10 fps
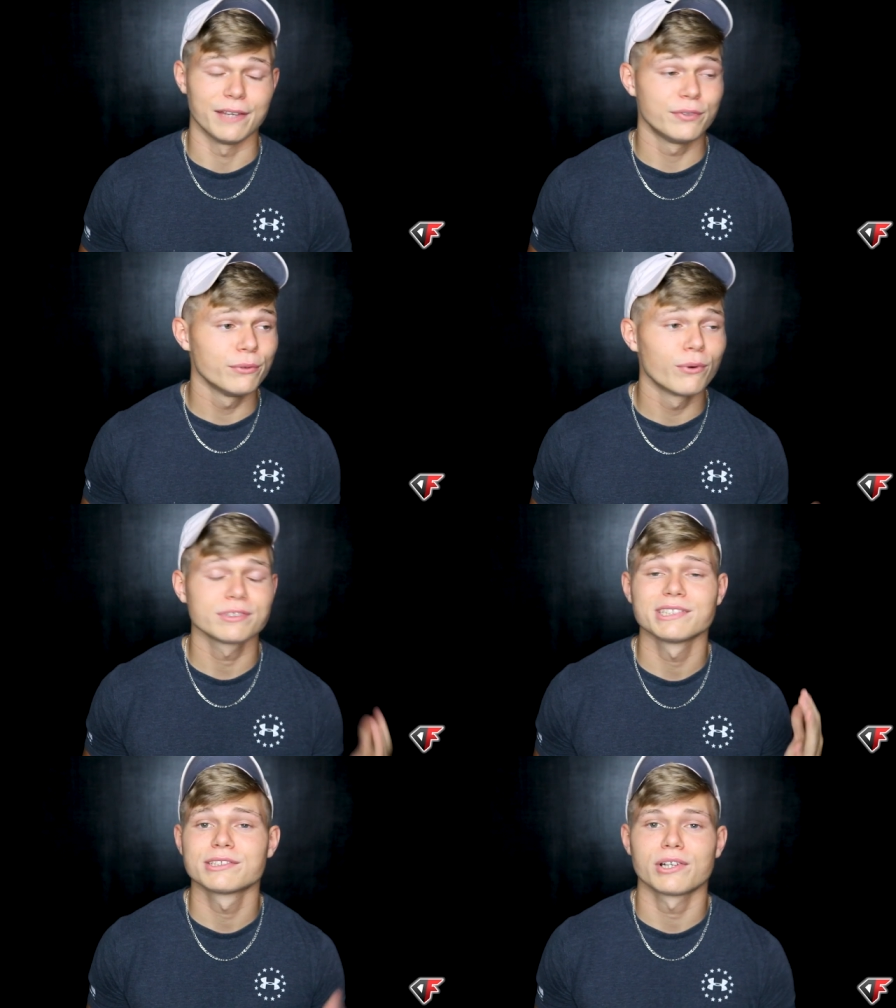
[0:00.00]
If you
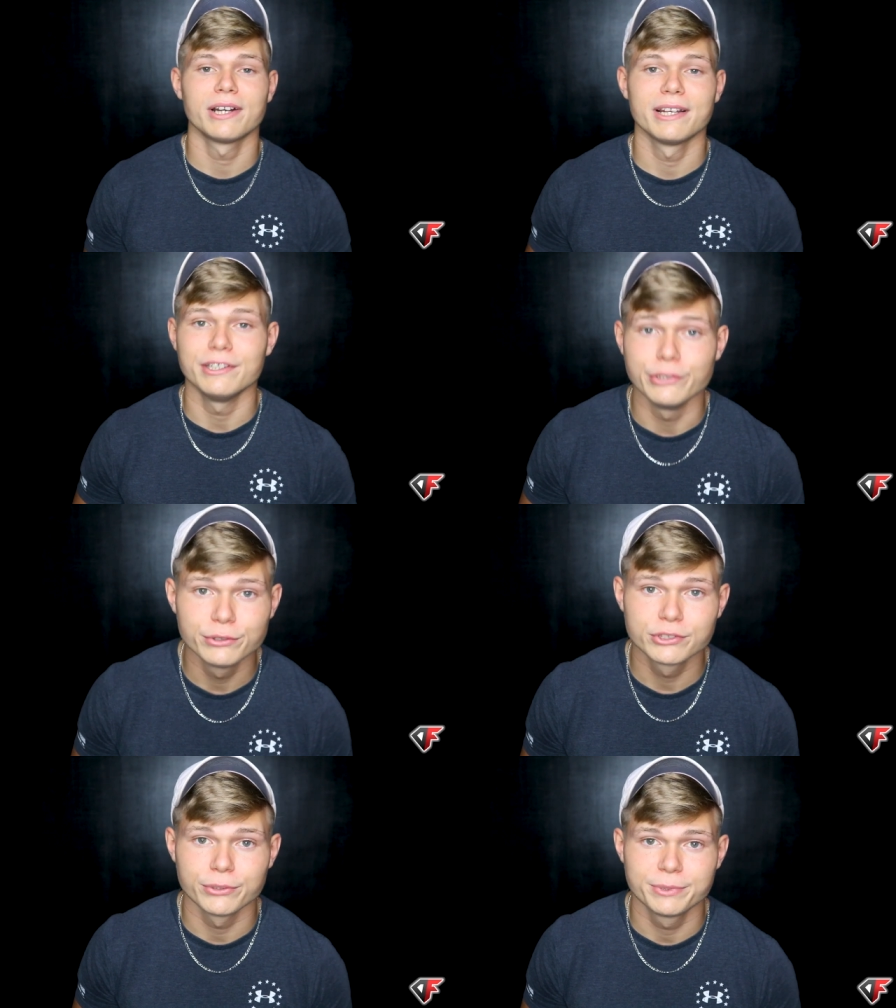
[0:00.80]
want to start a
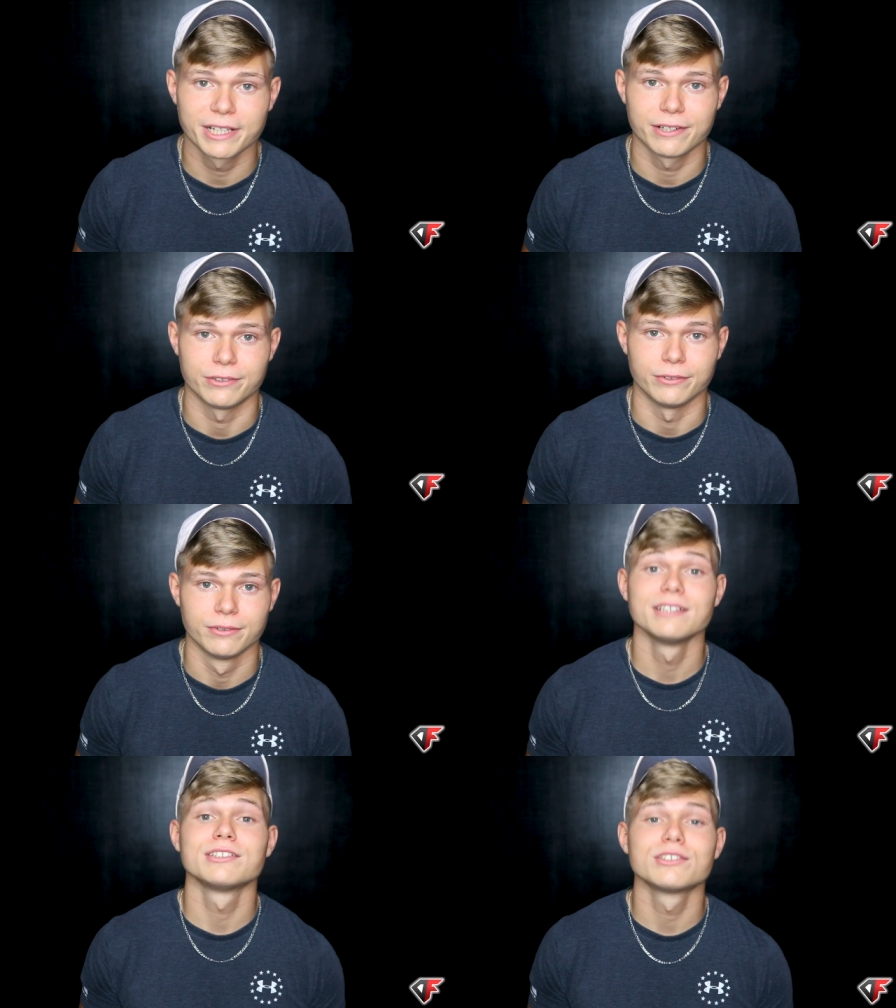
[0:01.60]
YouTube channel,
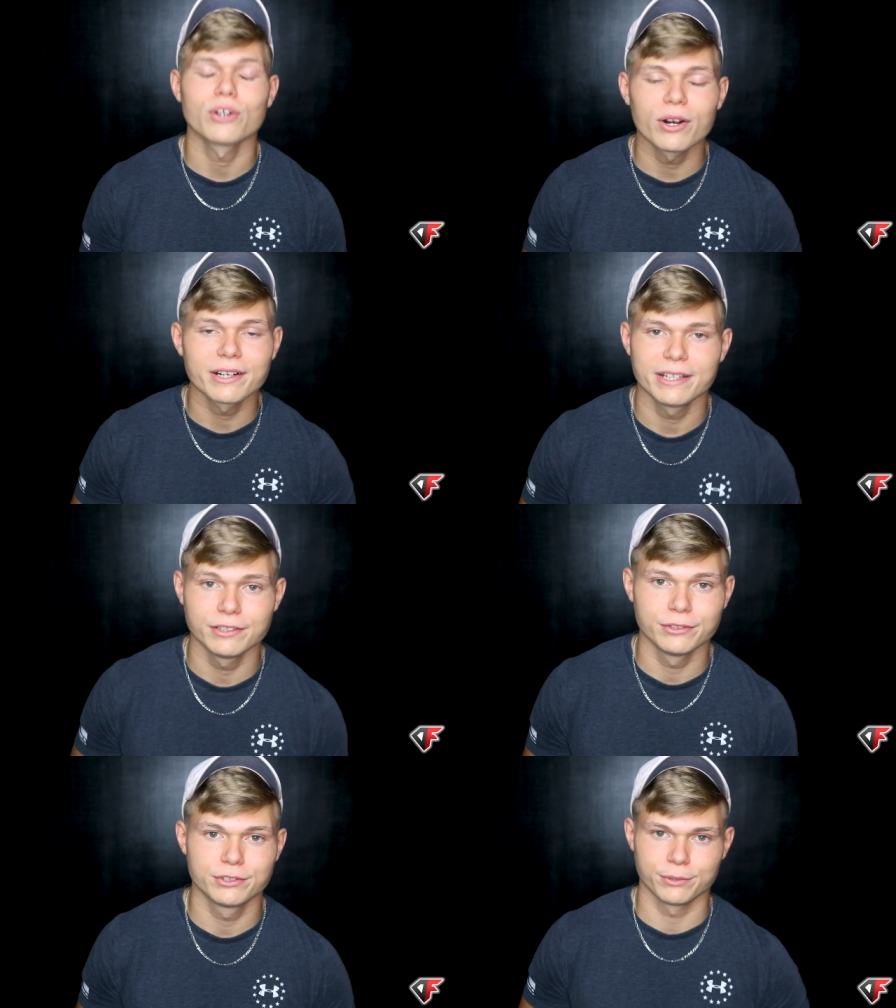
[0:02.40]
start a
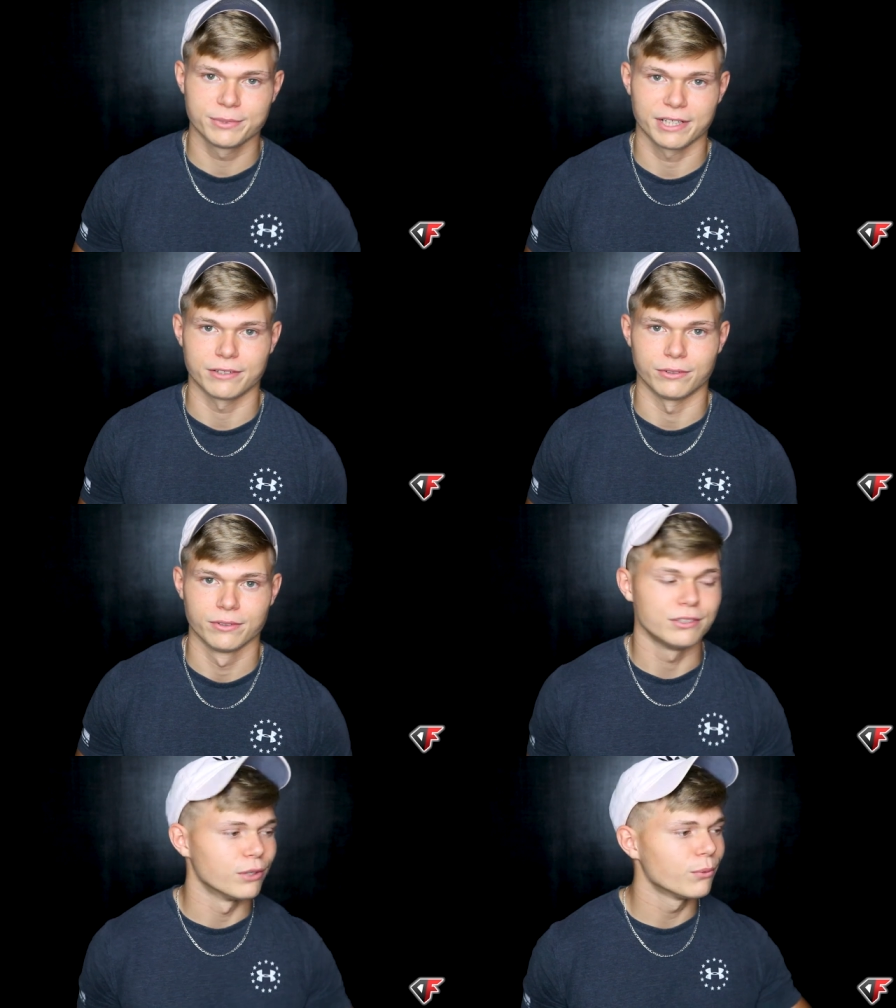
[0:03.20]
YouTube channel.
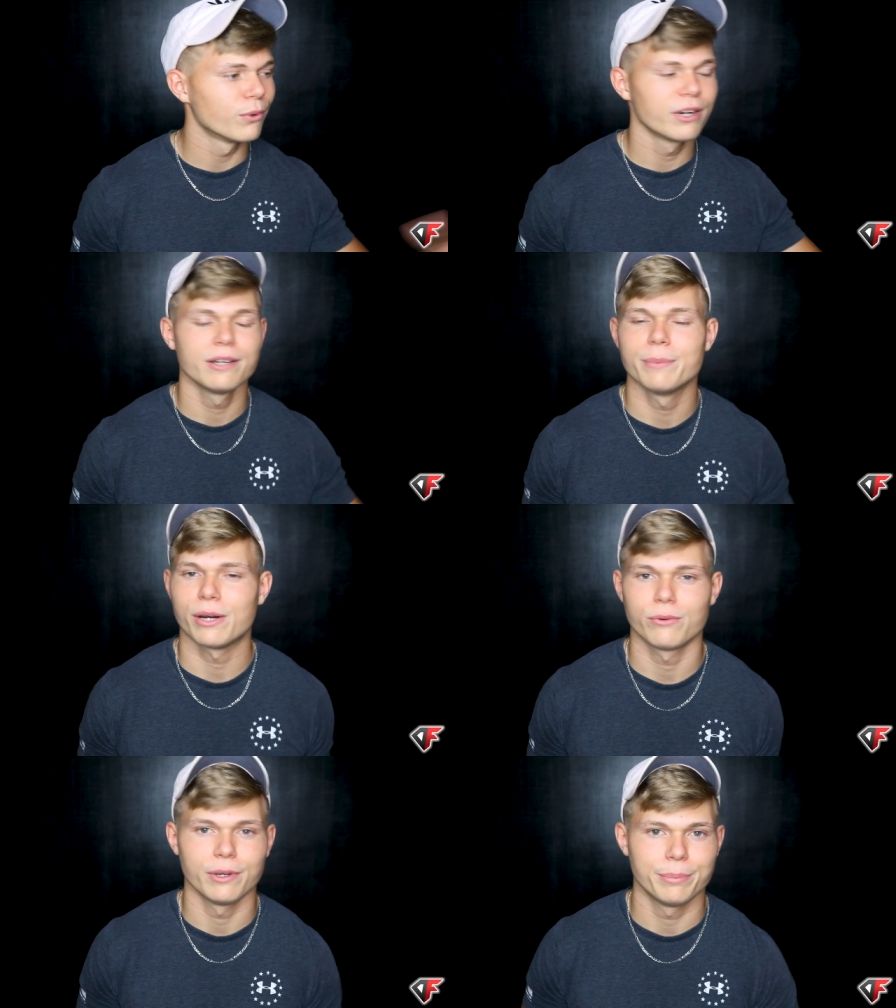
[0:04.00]
Don't worry
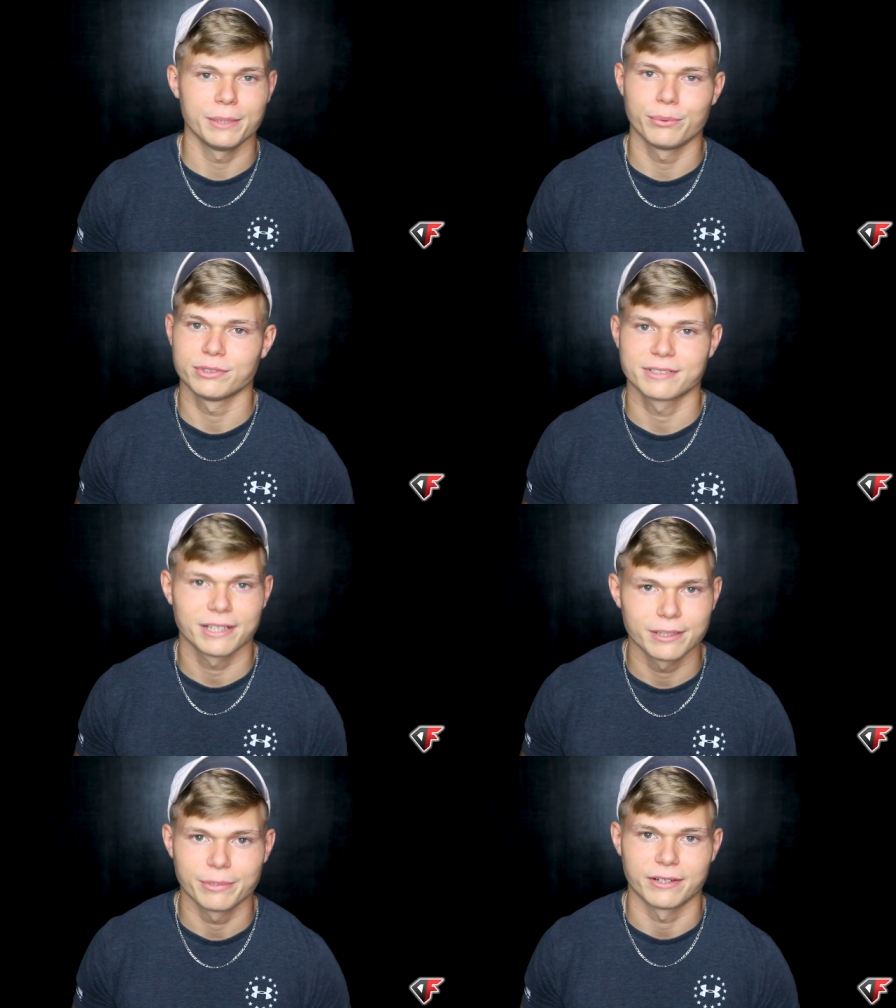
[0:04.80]
about what people
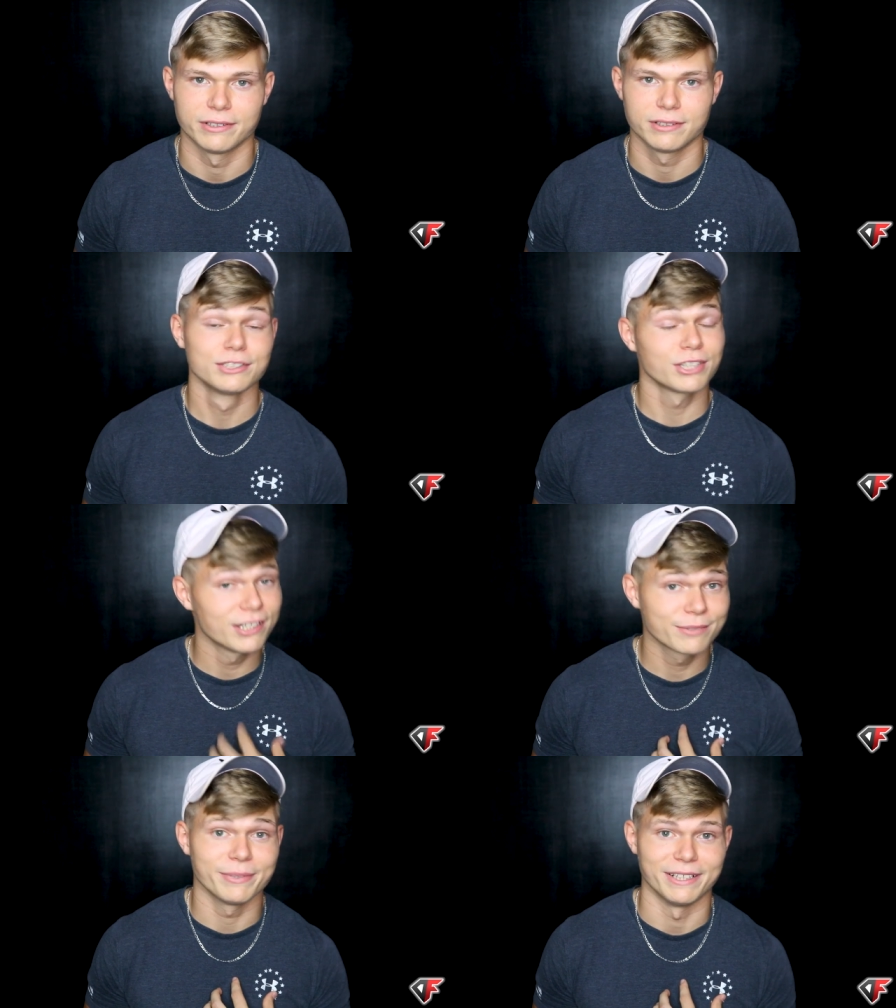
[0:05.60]
say about it.
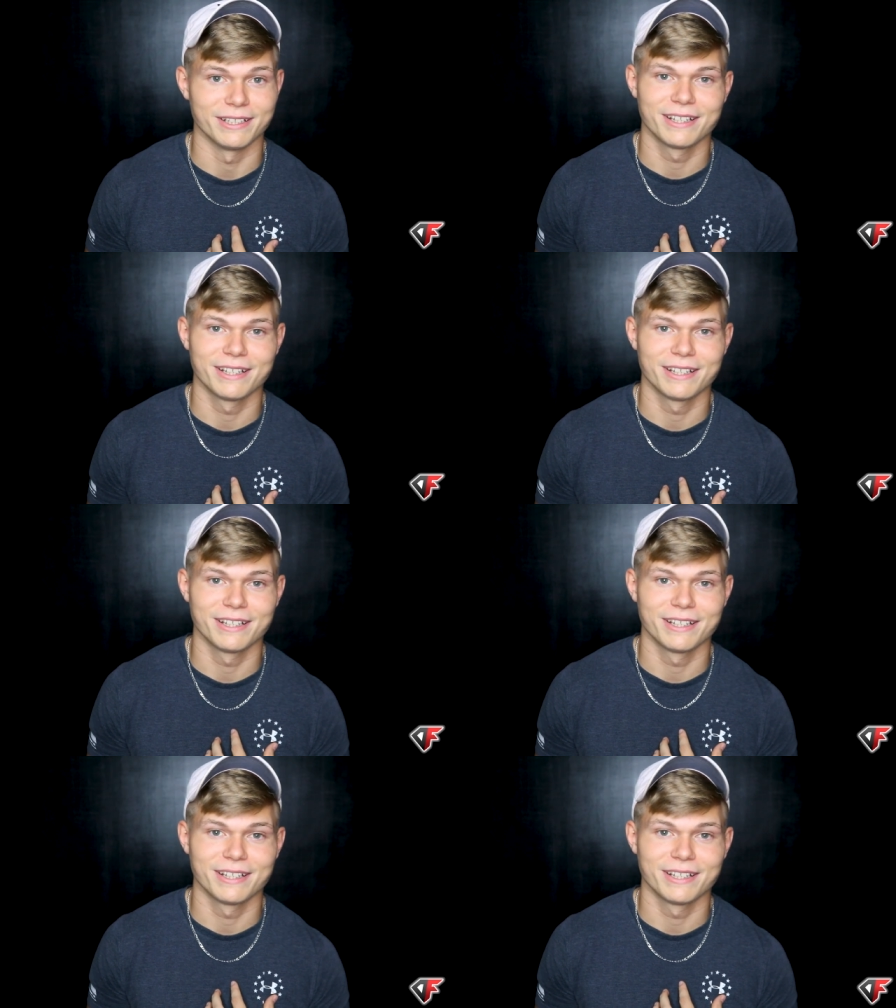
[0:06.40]
Trust me.